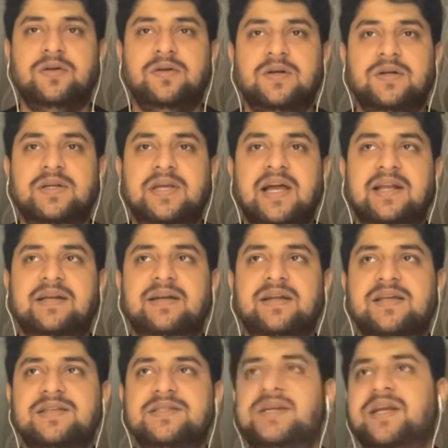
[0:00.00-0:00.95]
good.
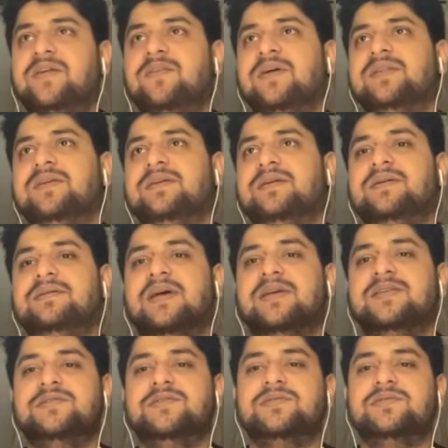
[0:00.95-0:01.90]
Calcutta has great weather
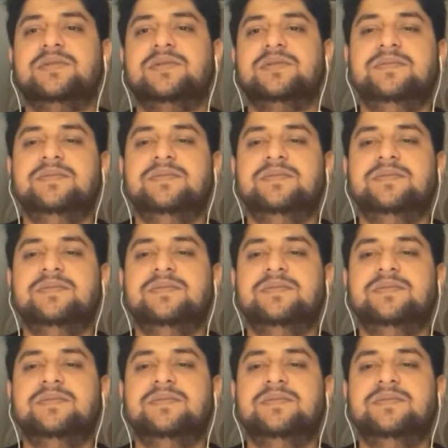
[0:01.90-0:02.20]
as usual.